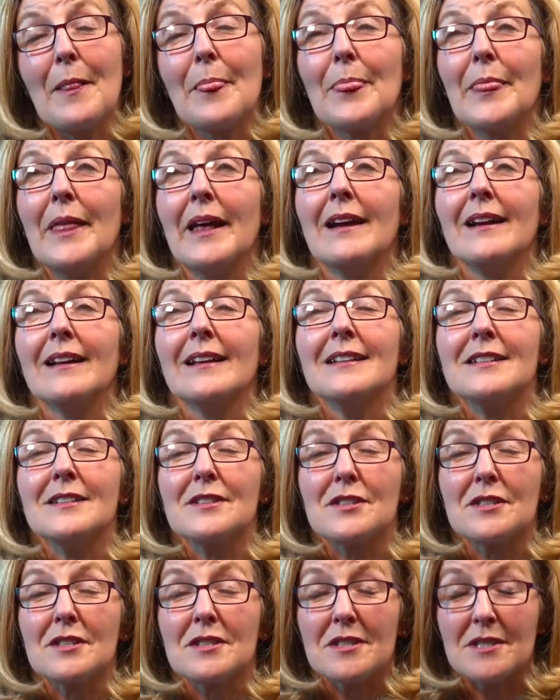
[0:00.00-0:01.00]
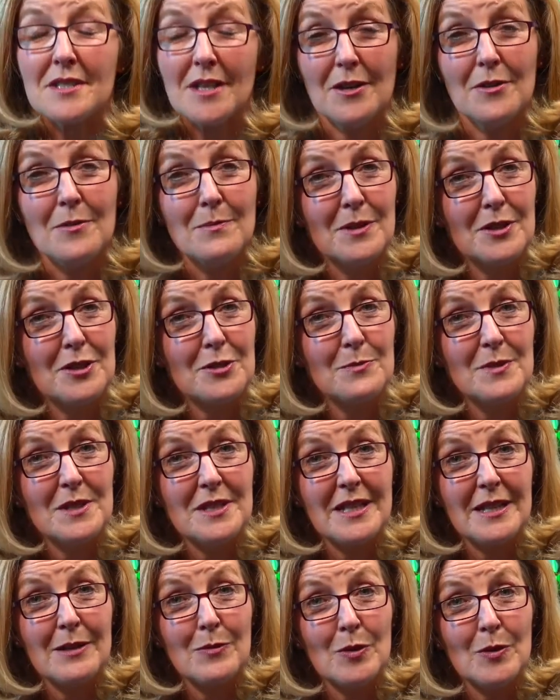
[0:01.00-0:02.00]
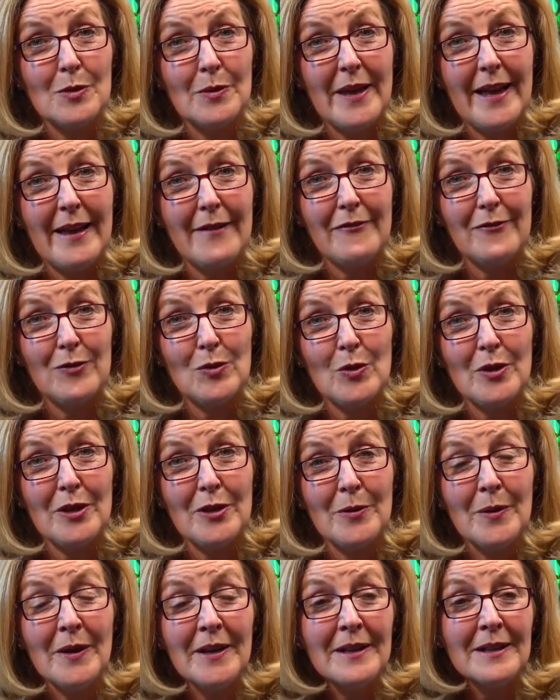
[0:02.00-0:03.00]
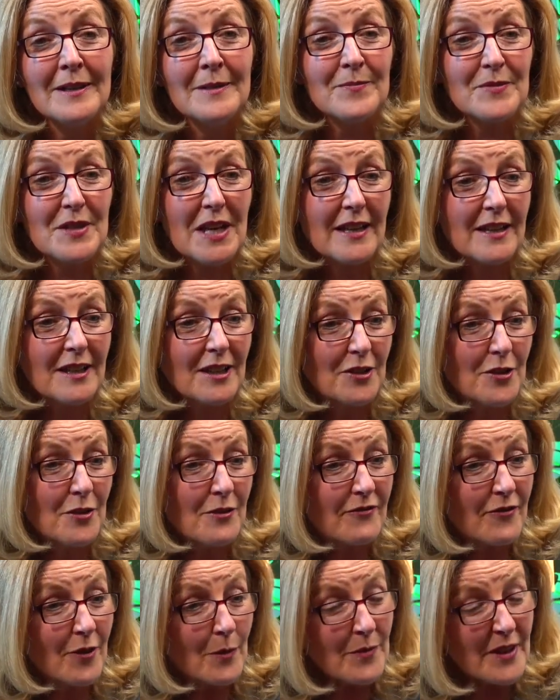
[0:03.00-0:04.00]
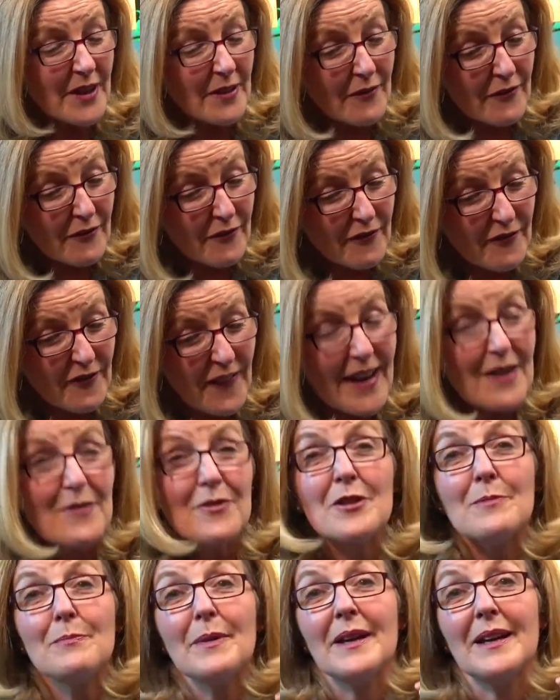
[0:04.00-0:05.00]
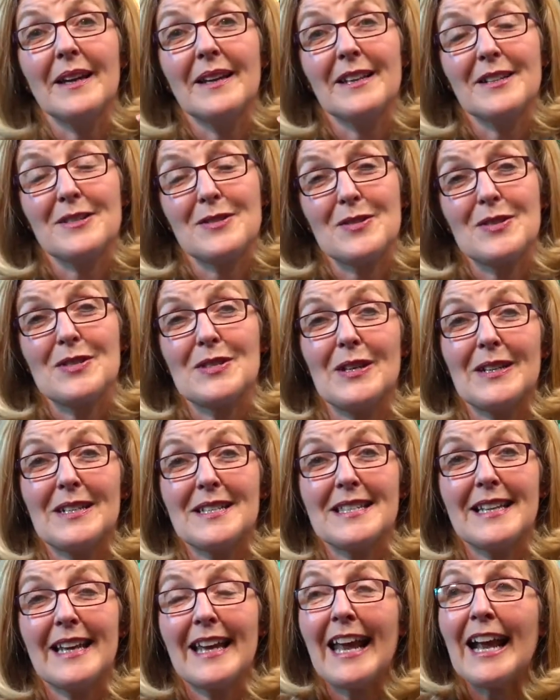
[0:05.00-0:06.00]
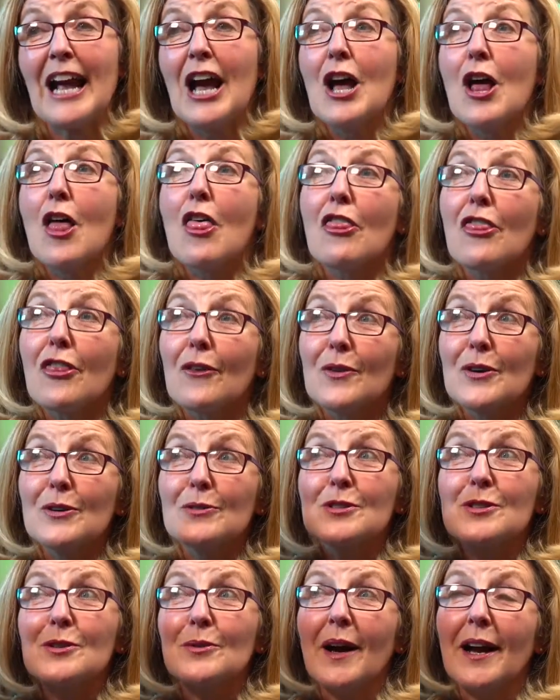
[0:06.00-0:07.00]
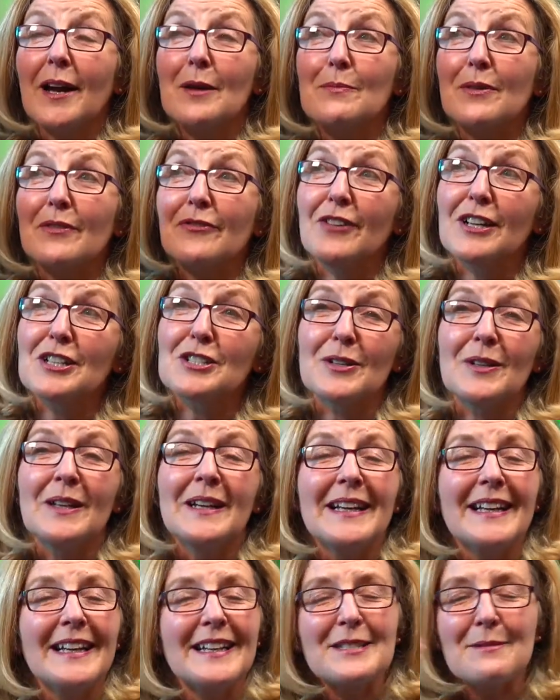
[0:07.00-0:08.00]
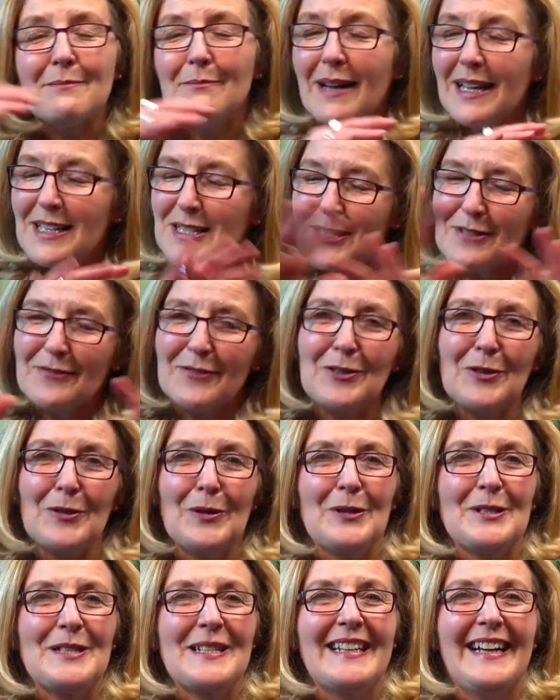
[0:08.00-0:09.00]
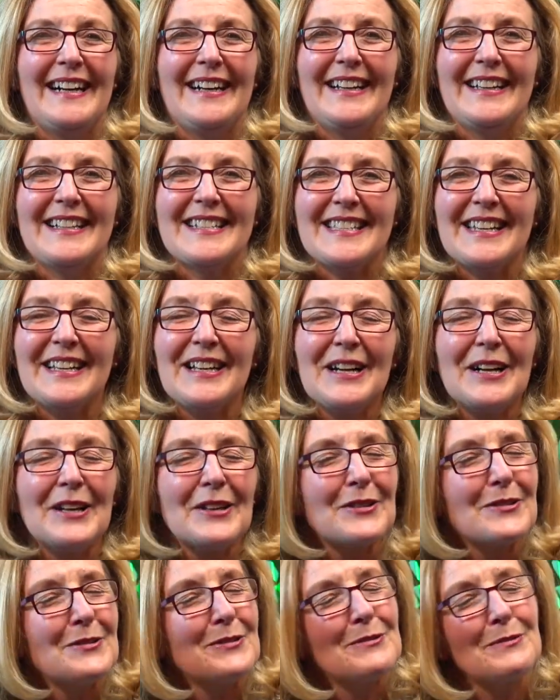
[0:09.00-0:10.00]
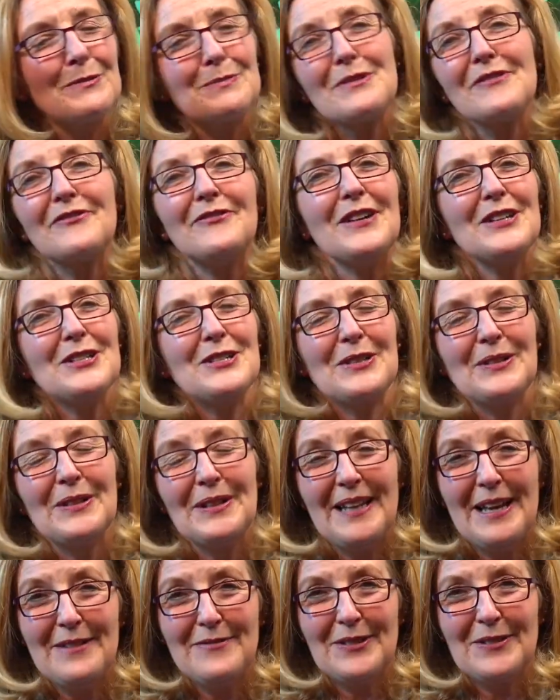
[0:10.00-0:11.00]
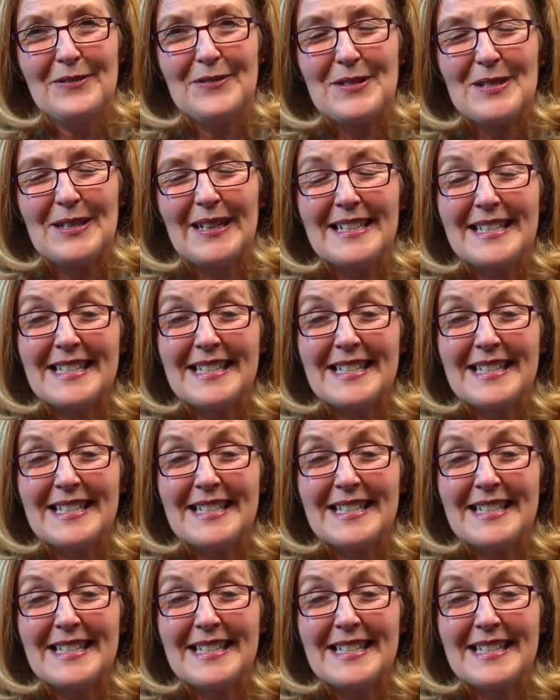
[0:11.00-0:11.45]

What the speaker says: There is so much material there for you, taking you from the very beginnings of sight singing through to a professional, it's a massive course, guys, through to a professional level of sight